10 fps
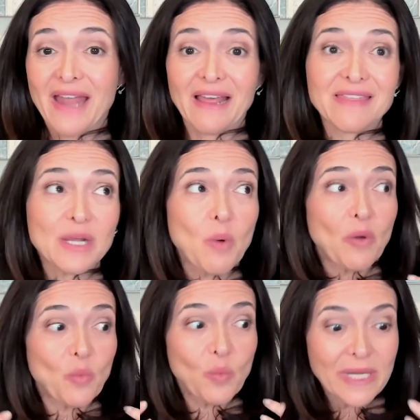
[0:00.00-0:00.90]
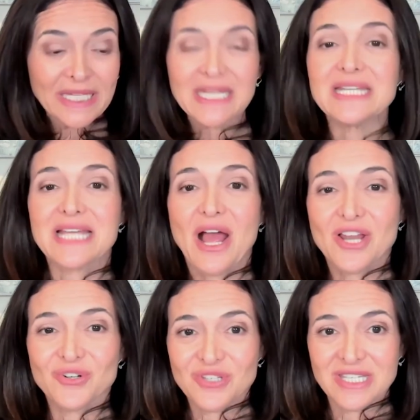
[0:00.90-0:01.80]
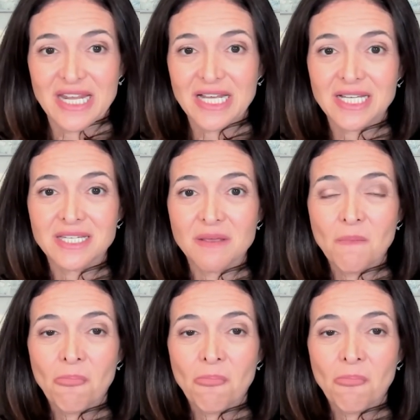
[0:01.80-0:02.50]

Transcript: And I think what we need to understand